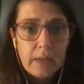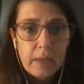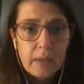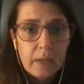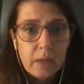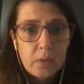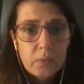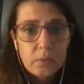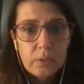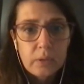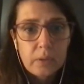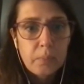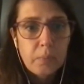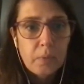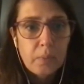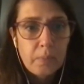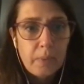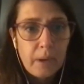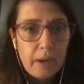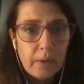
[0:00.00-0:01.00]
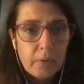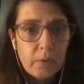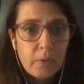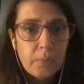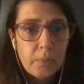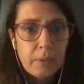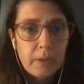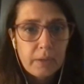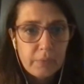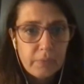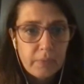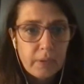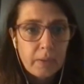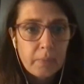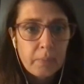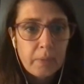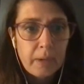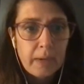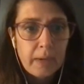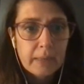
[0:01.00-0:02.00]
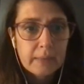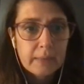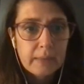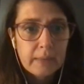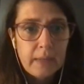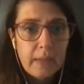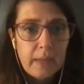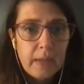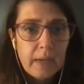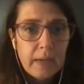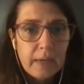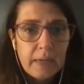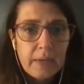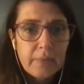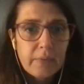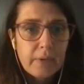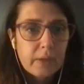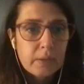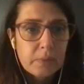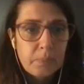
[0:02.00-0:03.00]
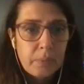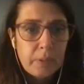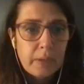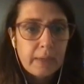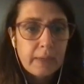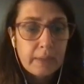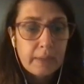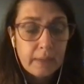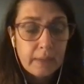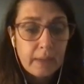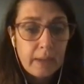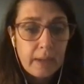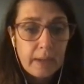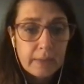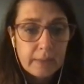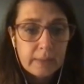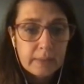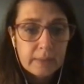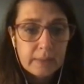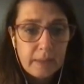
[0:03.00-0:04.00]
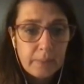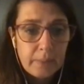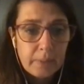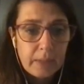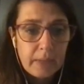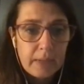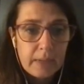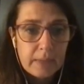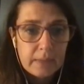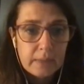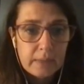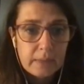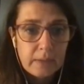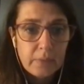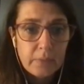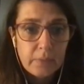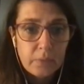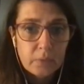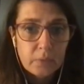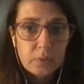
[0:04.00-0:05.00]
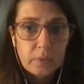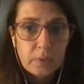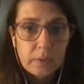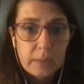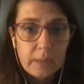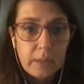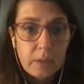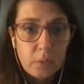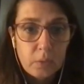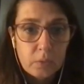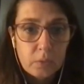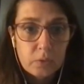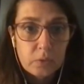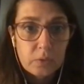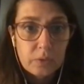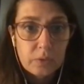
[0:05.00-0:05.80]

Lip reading: including bone marrow, peripheral blood, liver, spleen, and in some cases, unfortunately, also